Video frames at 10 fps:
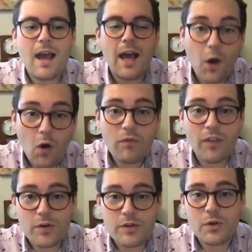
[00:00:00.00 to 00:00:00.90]
And of
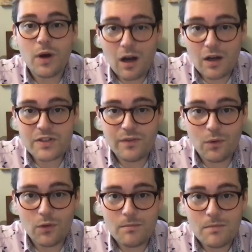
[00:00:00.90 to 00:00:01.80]
those who asked
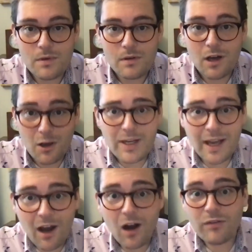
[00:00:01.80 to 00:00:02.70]
for them, only
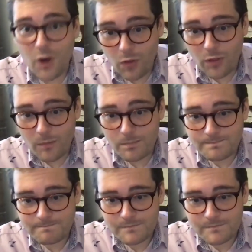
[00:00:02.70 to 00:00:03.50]
half got them.